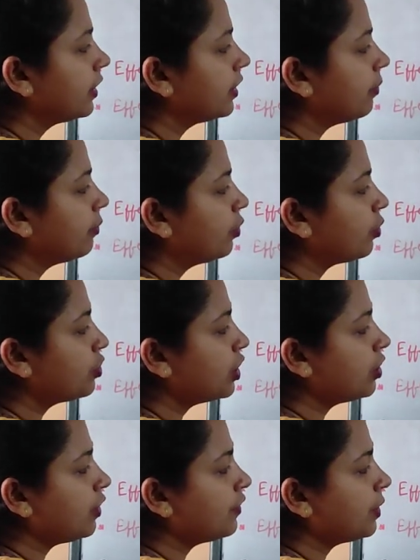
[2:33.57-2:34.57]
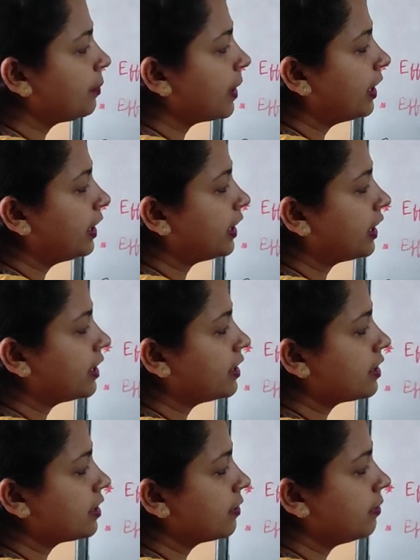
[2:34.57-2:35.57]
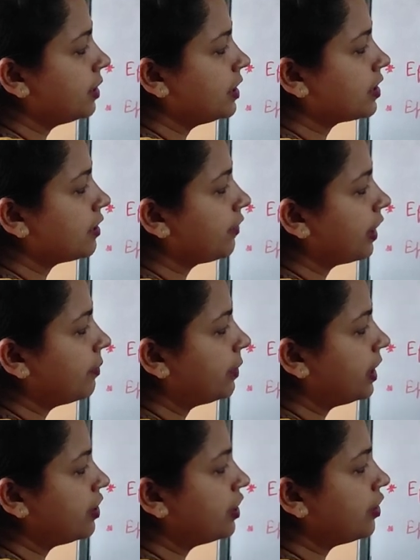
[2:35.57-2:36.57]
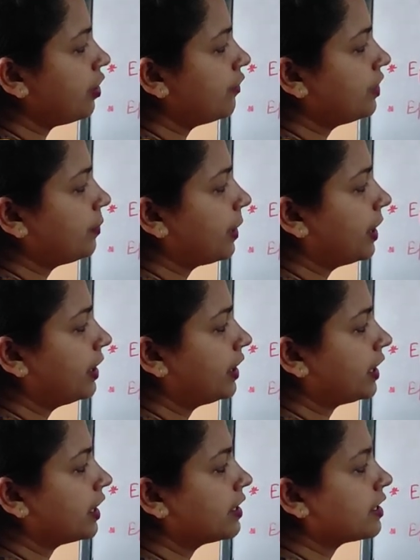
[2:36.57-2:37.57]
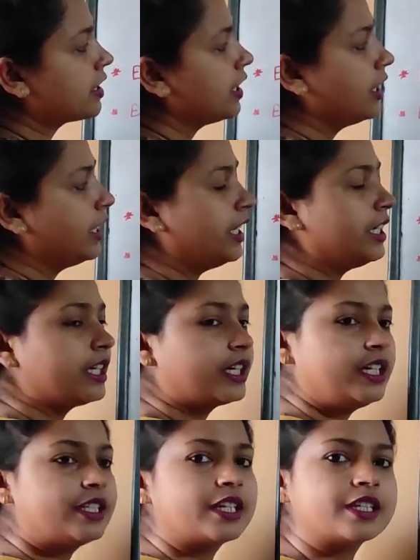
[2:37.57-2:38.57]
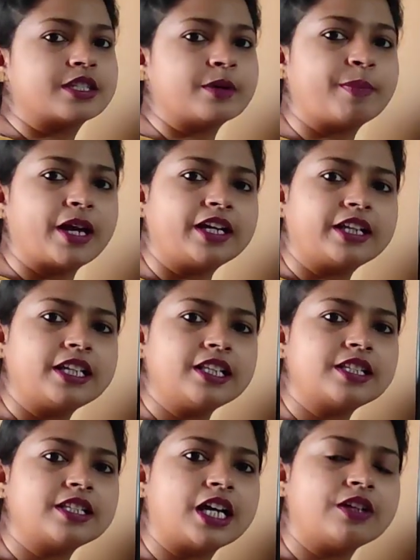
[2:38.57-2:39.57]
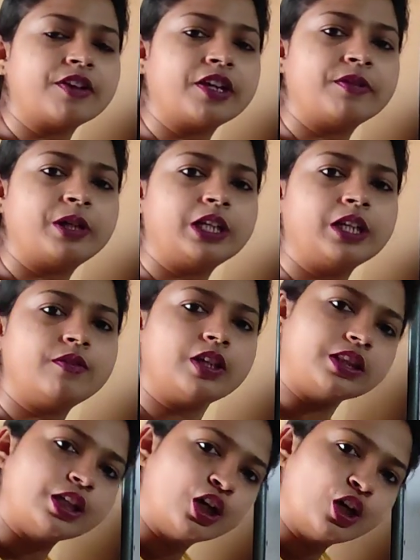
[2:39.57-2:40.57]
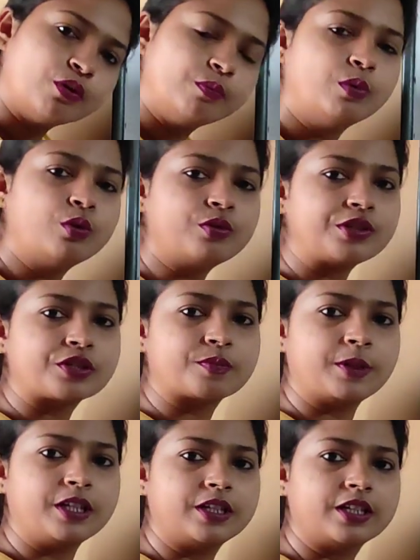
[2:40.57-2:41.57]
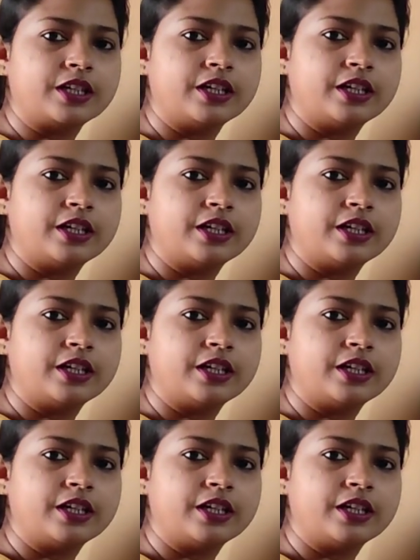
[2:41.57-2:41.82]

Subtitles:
The motion of the particles, means the vibration of the particles, increases. The particles start vibrating with more speed,